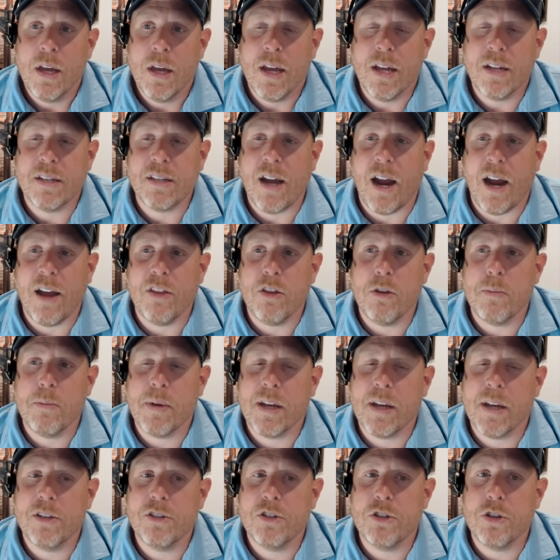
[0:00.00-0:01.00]
it's either
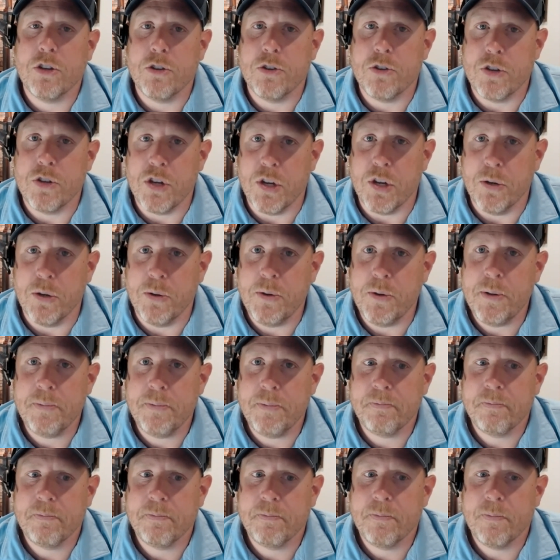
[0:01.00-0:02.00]
because you're new
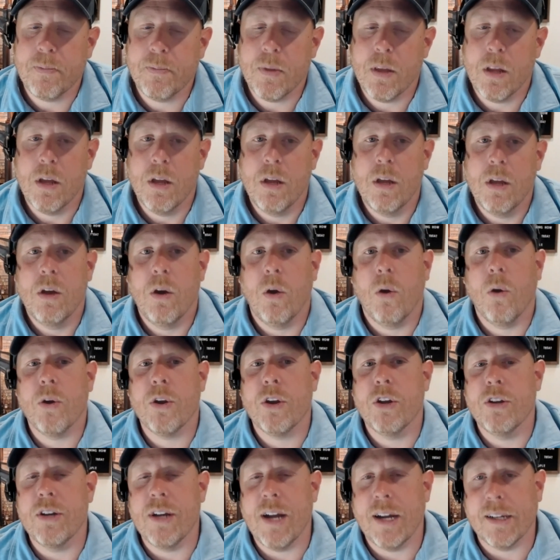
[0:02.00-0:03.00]
or
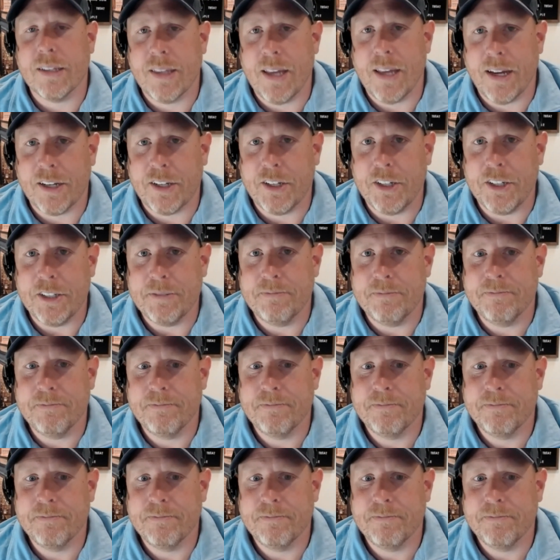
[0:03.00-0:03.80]
you're not that good.